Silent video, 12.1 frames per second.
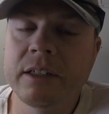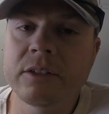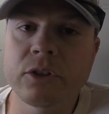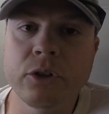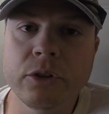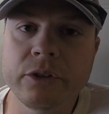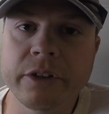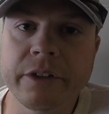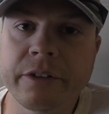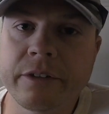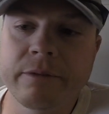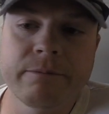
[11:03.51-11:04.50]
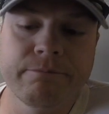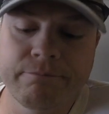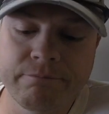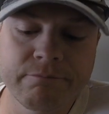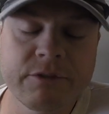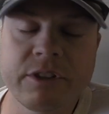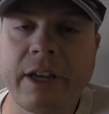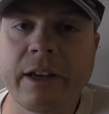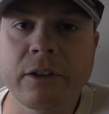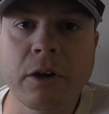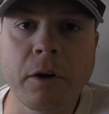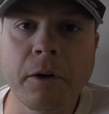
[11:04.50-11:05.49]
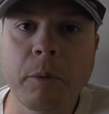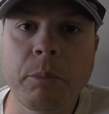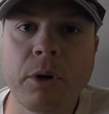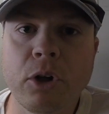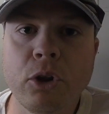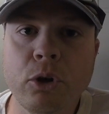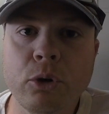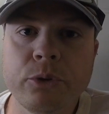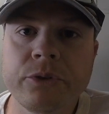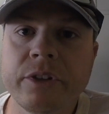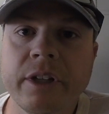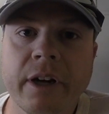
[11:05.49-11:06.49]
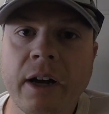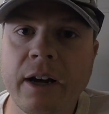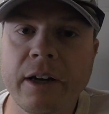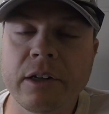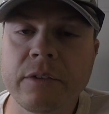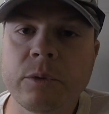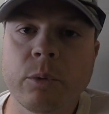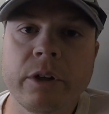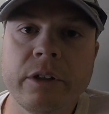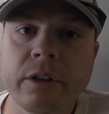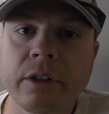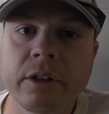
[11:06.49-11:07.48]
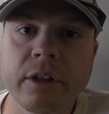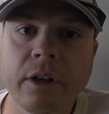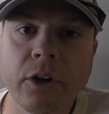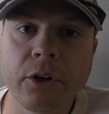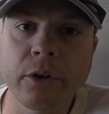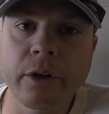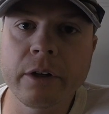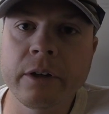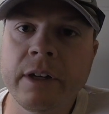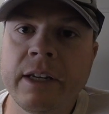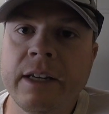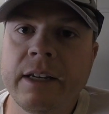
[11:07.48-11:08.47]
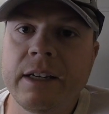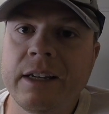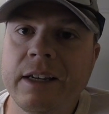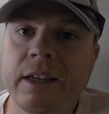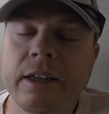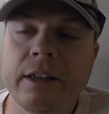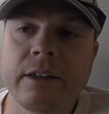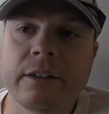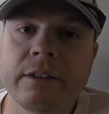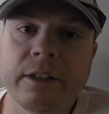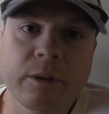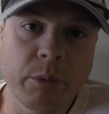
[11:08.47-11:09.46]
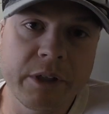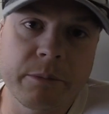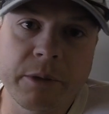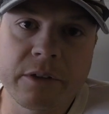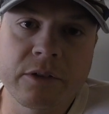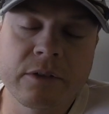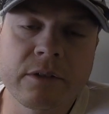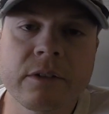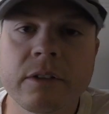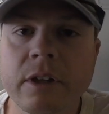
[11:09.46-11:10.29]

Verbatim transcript: So you just stack the car up on those, you get it high enough to where you can get under it and take the measurements.